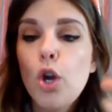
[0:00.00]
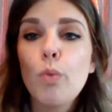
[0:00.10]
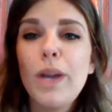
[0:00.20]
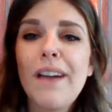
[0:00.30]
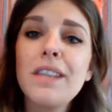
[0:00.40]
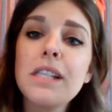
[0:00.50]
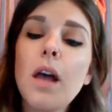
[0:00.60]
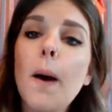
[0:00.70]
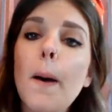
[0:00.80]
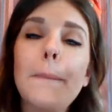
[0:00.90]
We have this
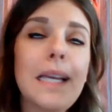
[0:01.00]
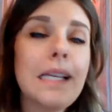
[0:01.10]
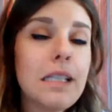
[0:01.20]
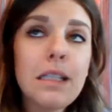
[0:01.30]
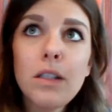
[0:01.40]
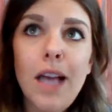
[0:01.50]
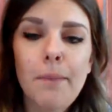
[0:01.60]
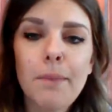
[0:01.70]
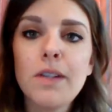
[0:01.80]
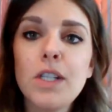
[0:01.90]
amazing little
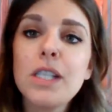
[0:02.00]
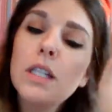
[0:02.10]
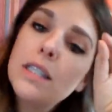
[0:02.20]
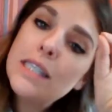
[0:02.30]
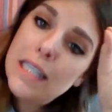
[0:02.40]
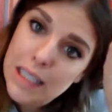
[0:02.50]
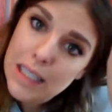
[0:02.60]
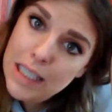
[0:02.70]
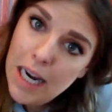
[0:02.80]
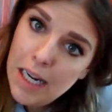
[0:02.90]
atmosphere. It's a little
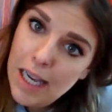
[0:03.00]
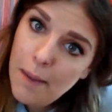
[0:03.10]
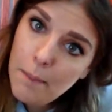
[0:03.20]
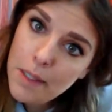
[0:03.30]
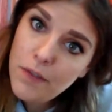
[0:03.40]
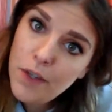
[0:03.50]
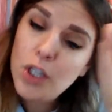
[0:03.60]
teeny tiny atmosphere.